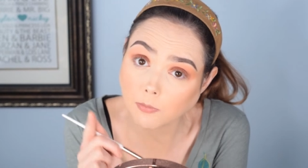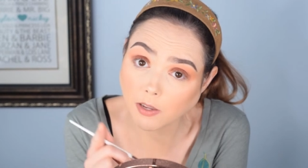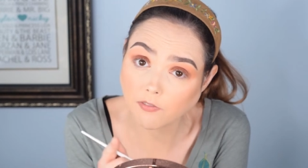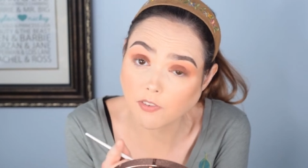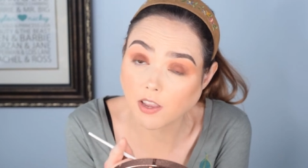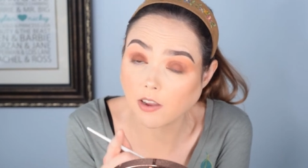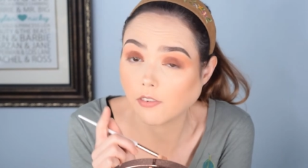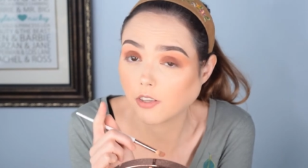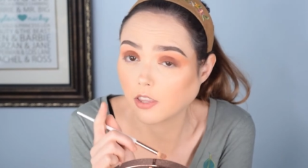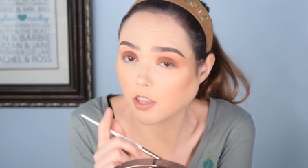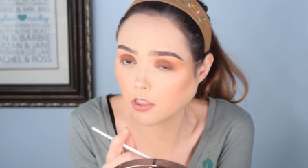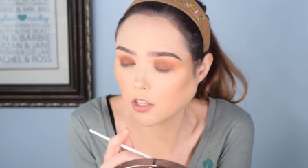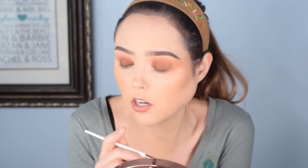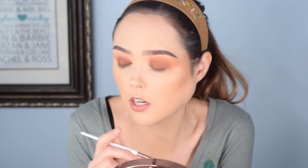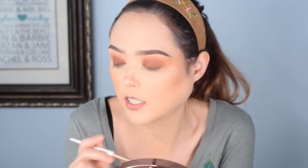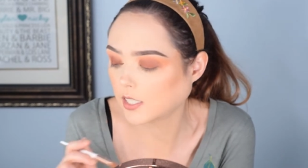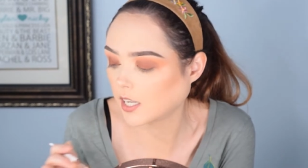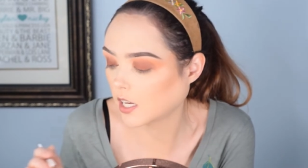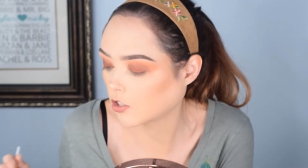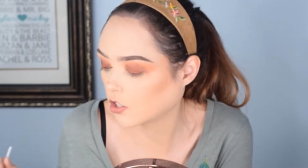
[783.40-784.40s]
my favorite. The
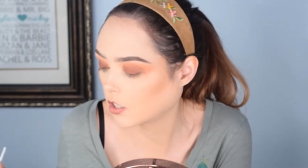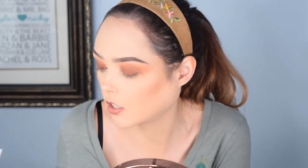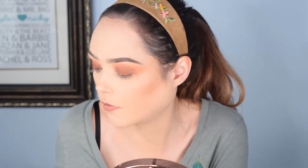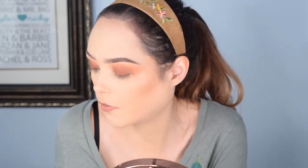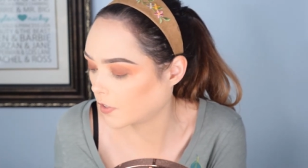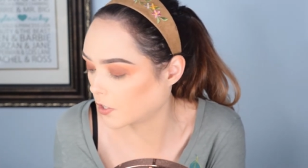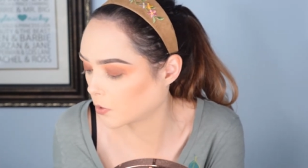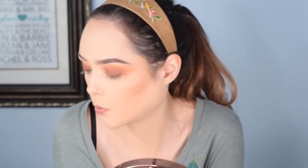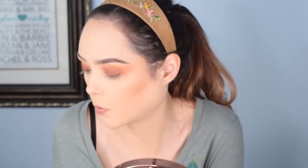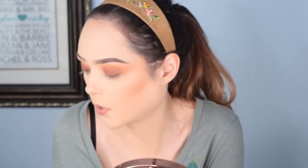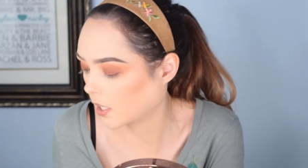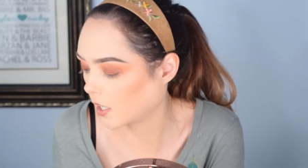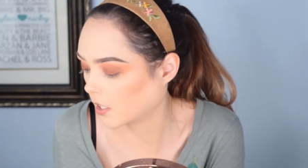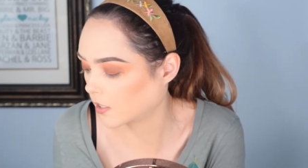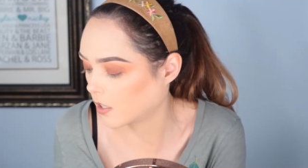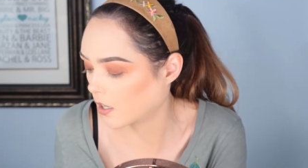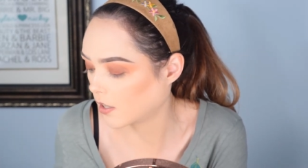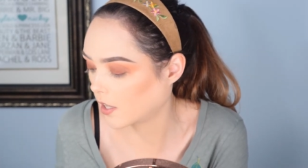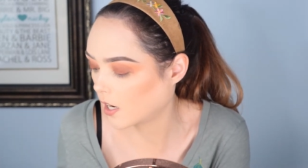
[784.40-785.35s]
third is actually the first one that I saw.